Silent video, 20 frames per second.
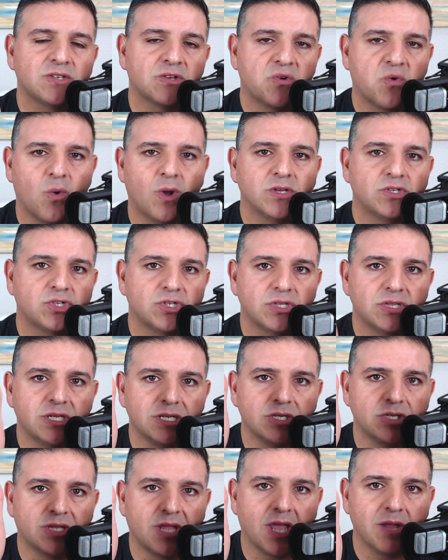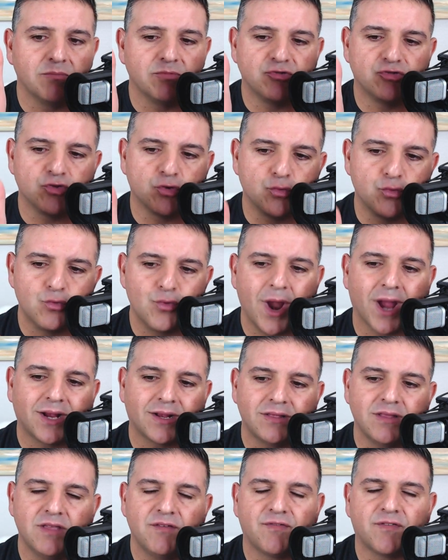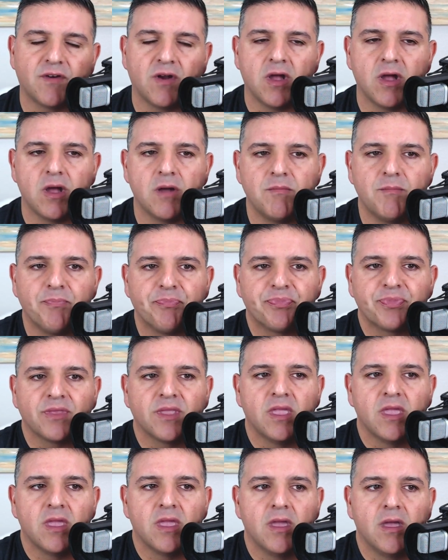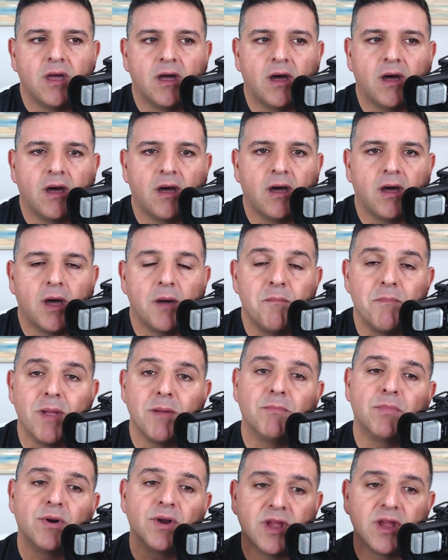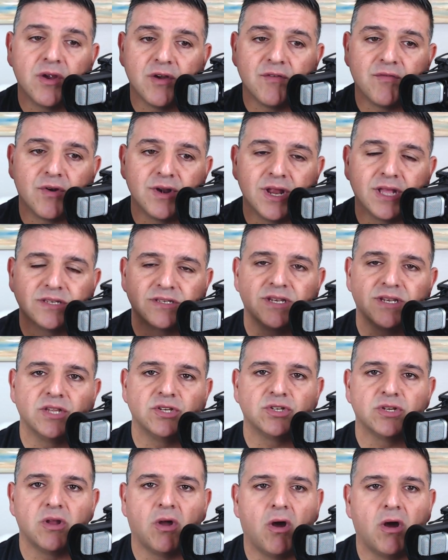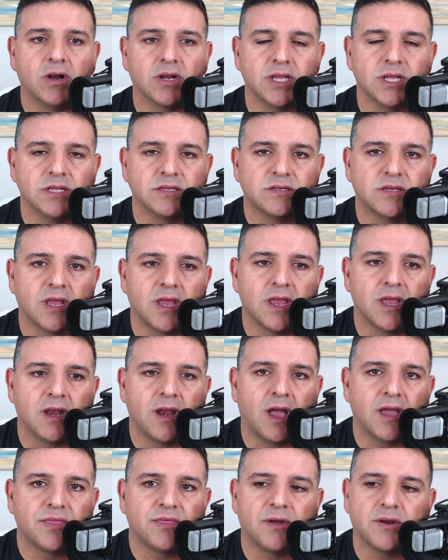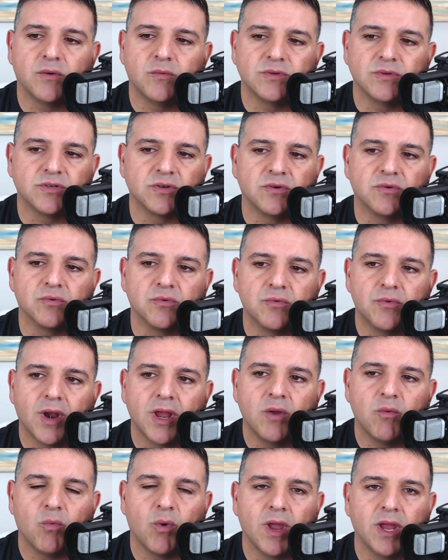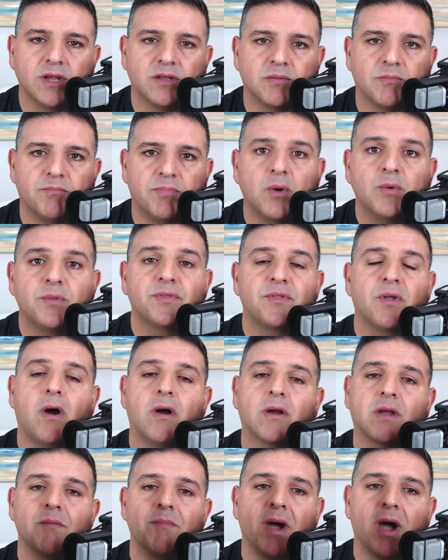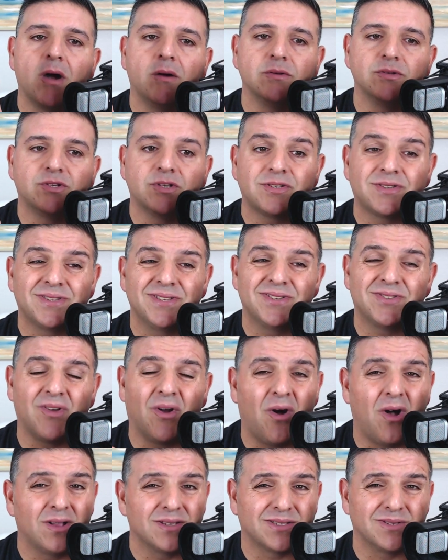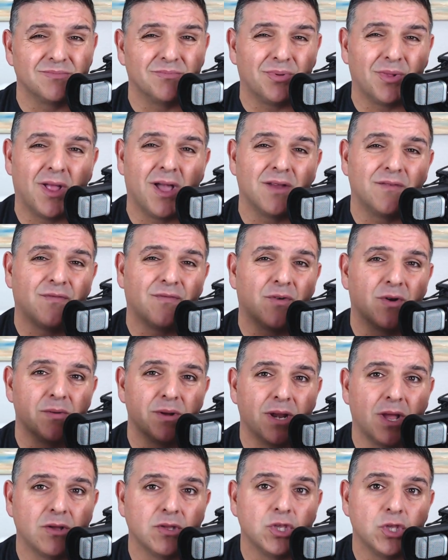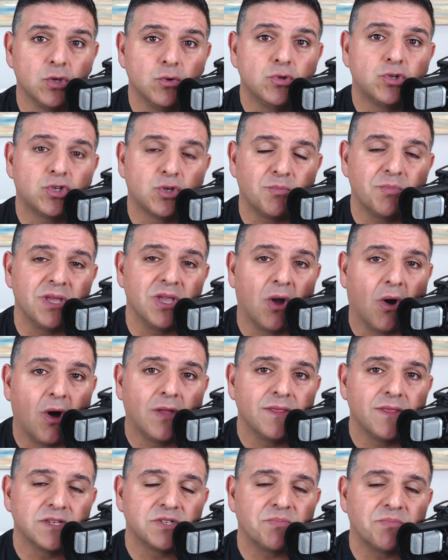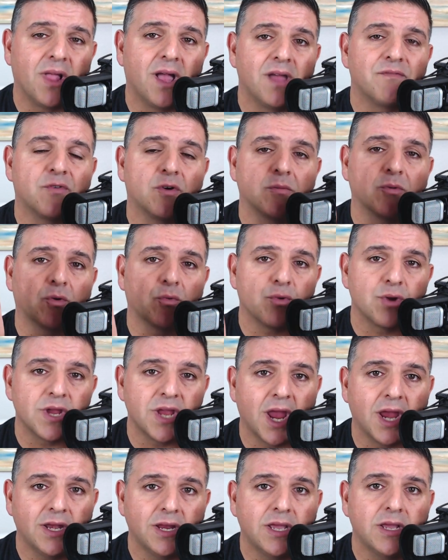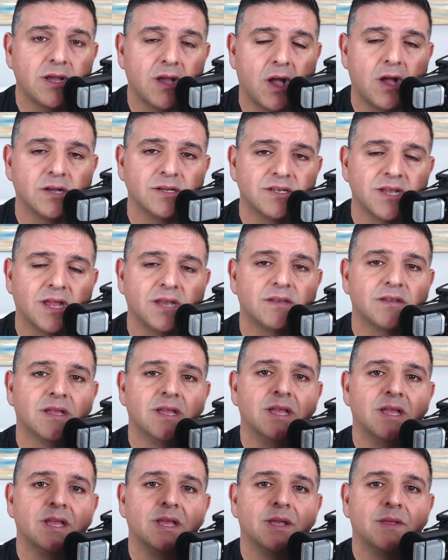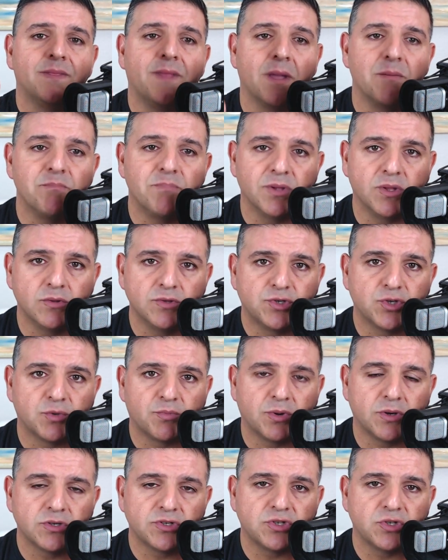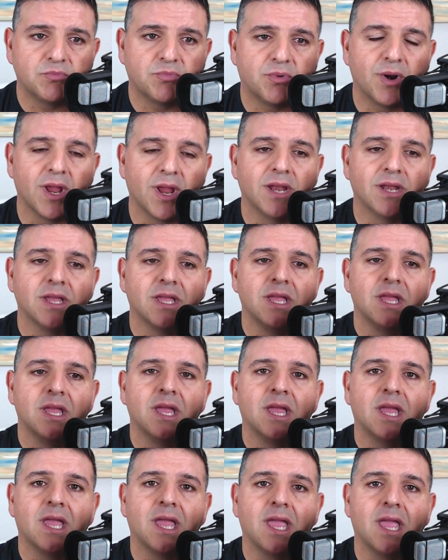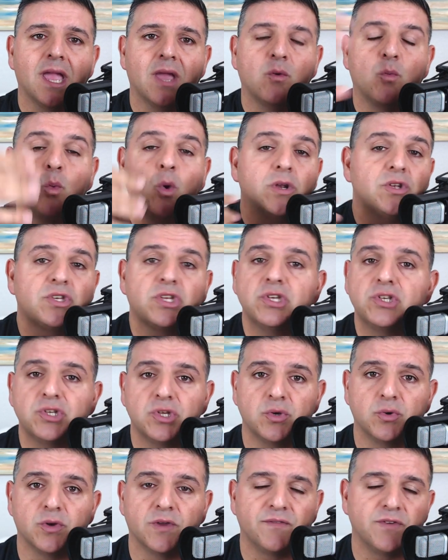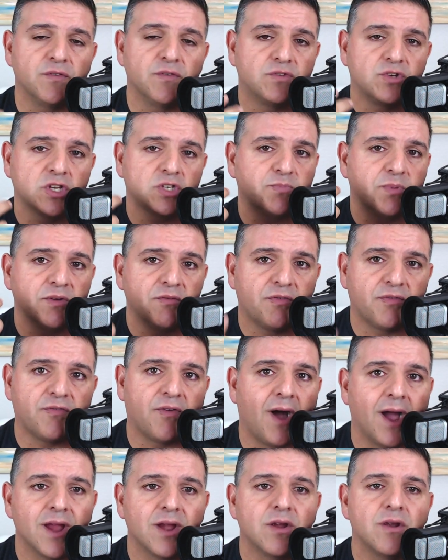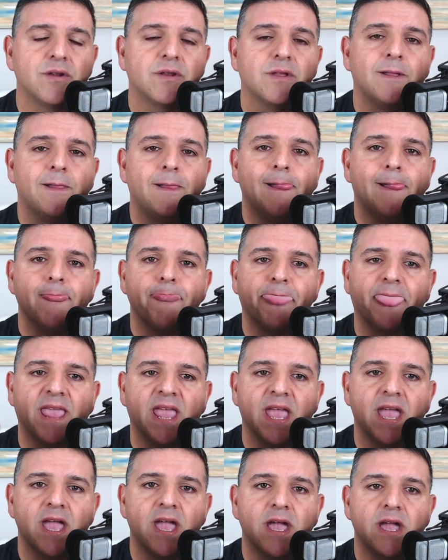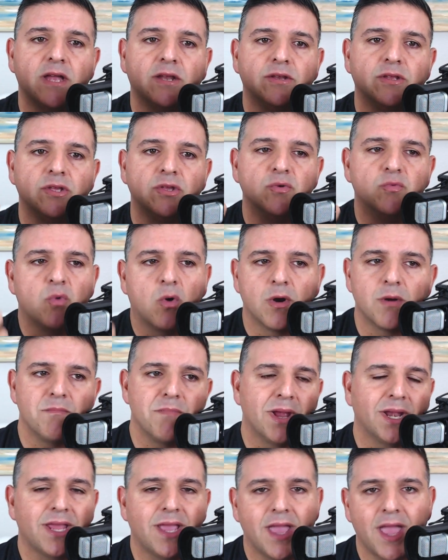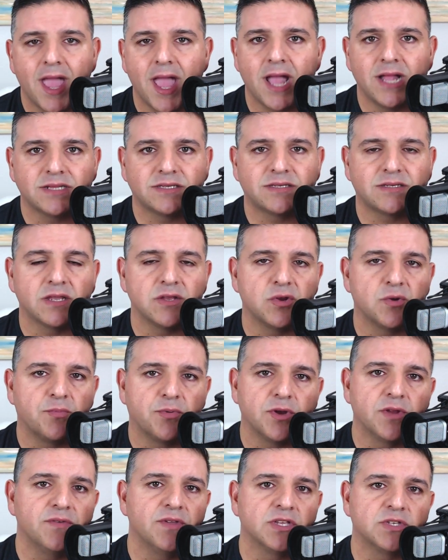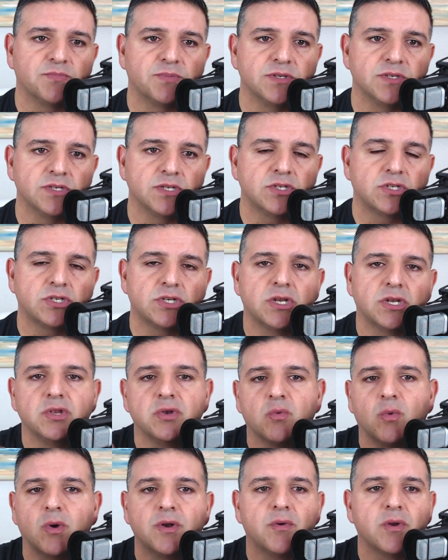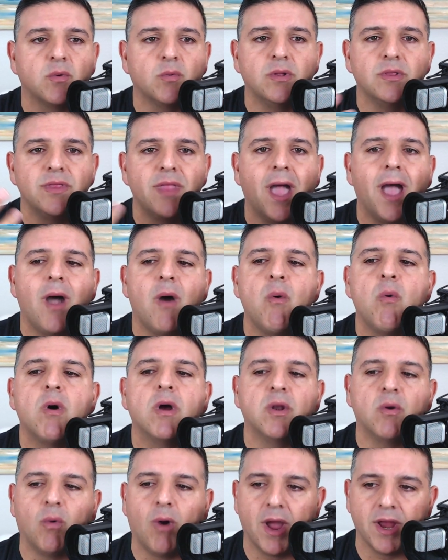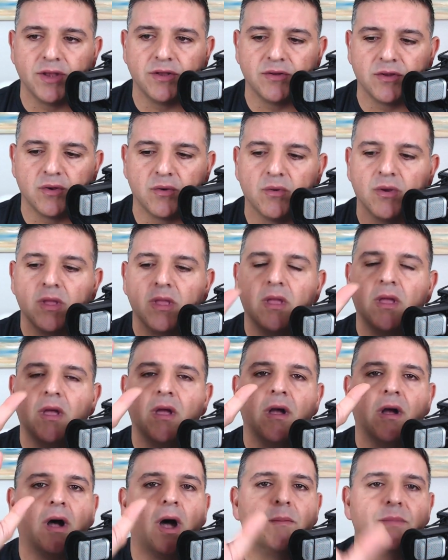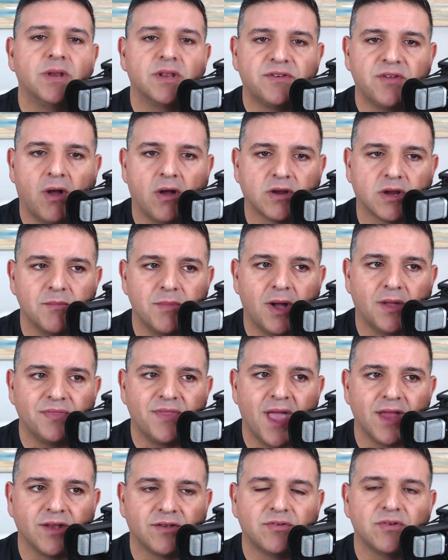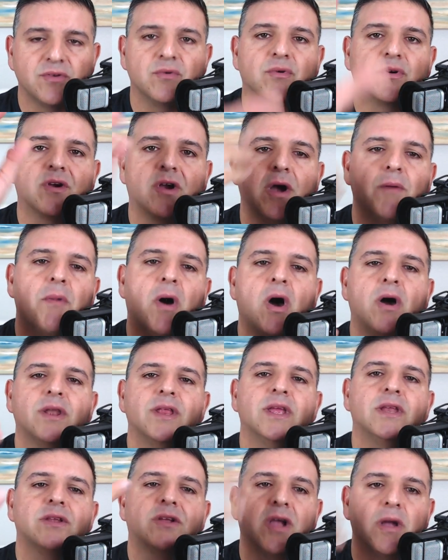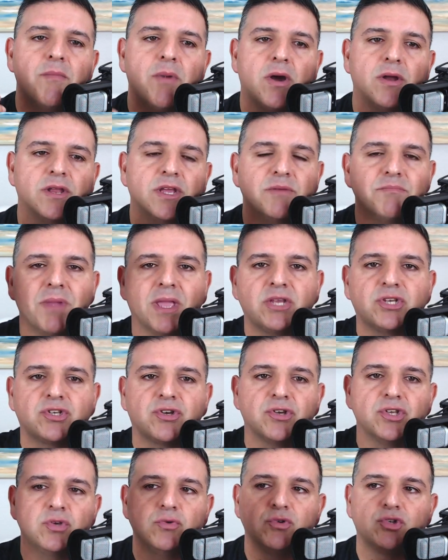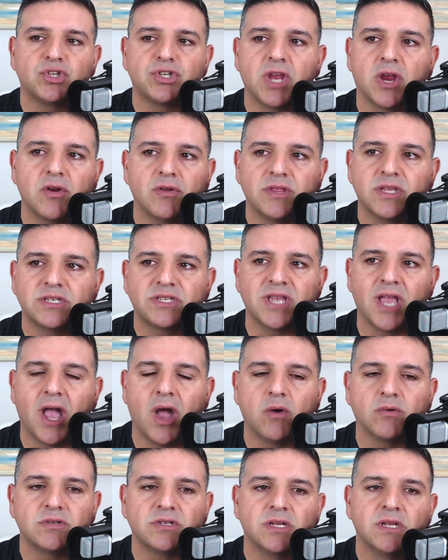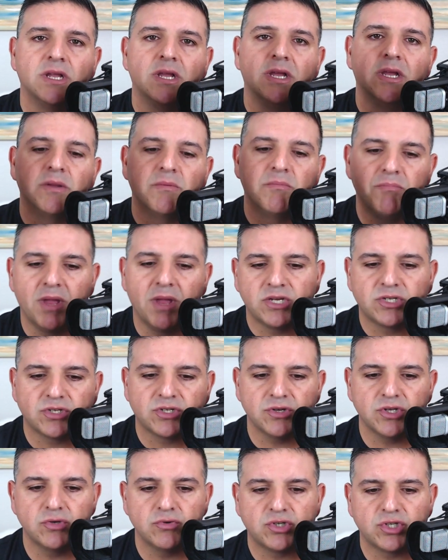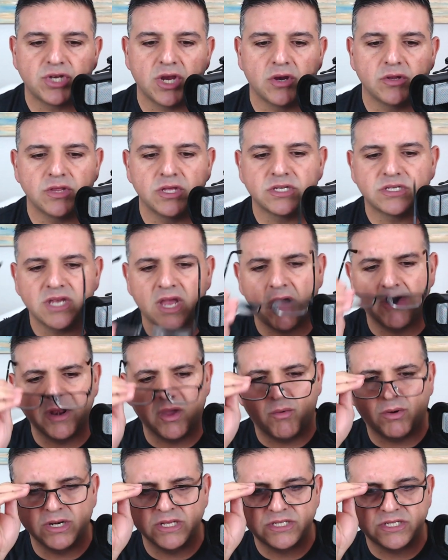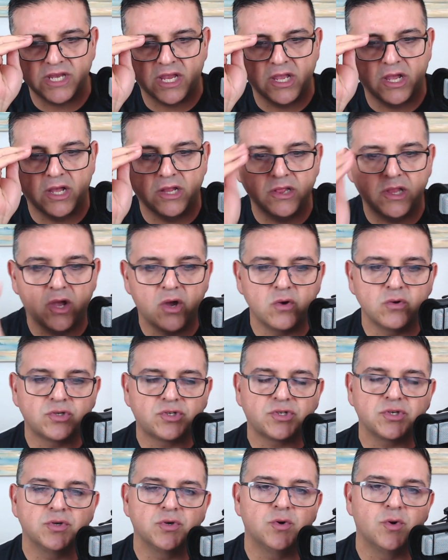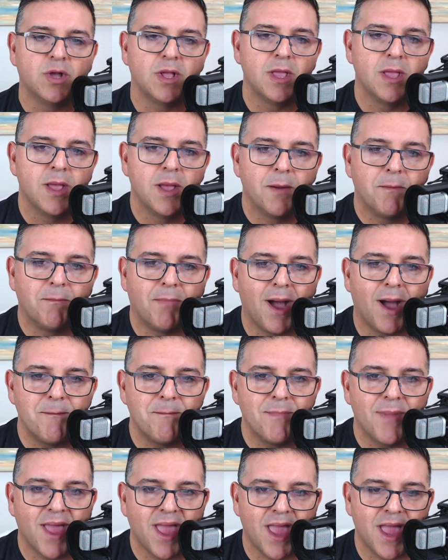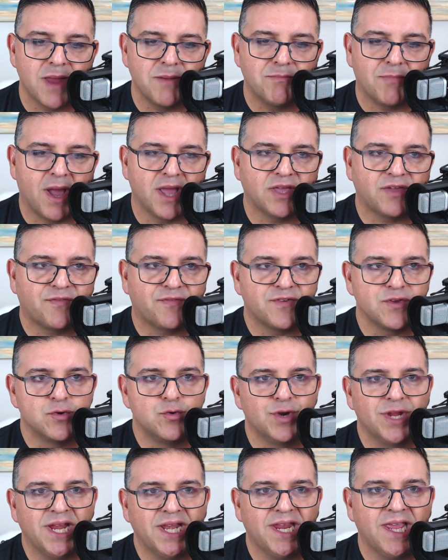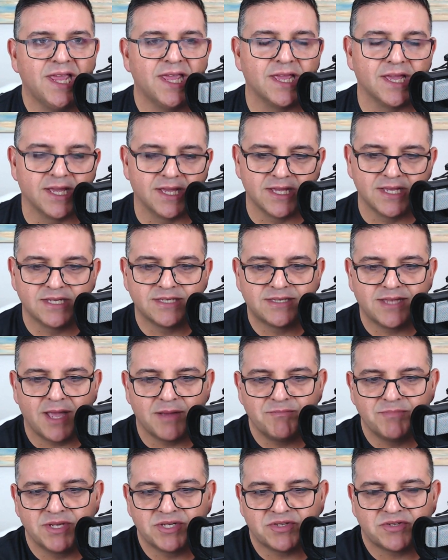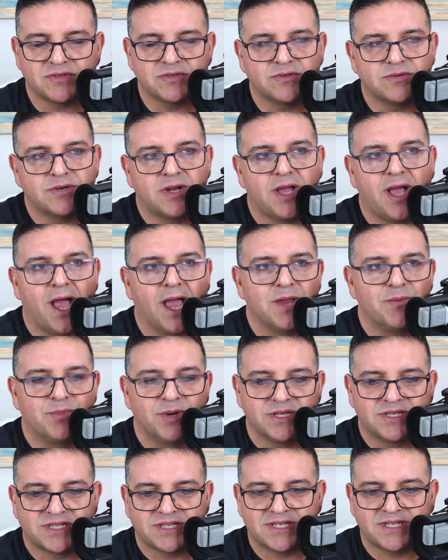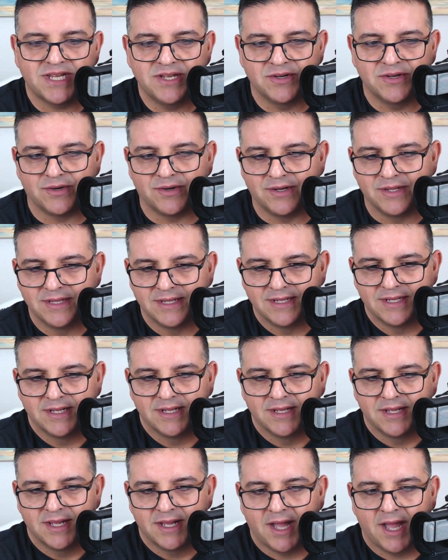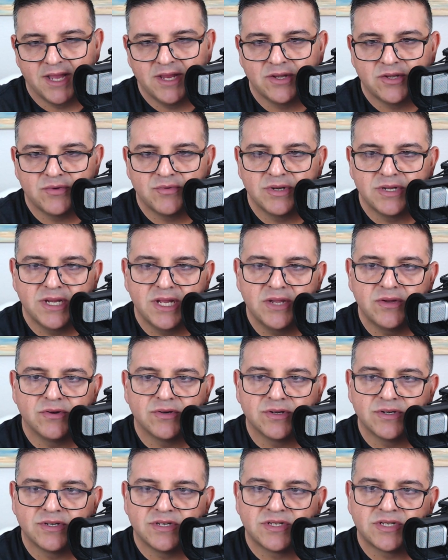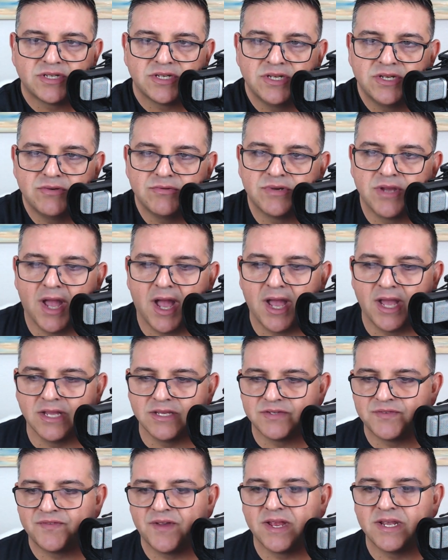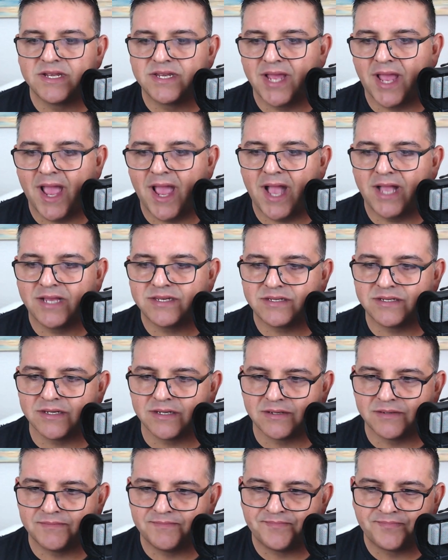question that came directly from uh, a member here of our Nez Nation audience, and I thought it was a great way to both talk about just this awesome platform and how you should be on this platform creating content that builds your personal brand and what to do if you've just been fired and you wore many hats at your previous position and you're wondering, well, now what do I do? I'm going to talk about that too. Come on in, come on in. Make sure you share this out. Make sure you share this out. I want to say hello to my man Mike Fiorini. Is that Mr. Uh, Hybrid Steel? How you doing, Neil? Good to see you guys. Fantastic.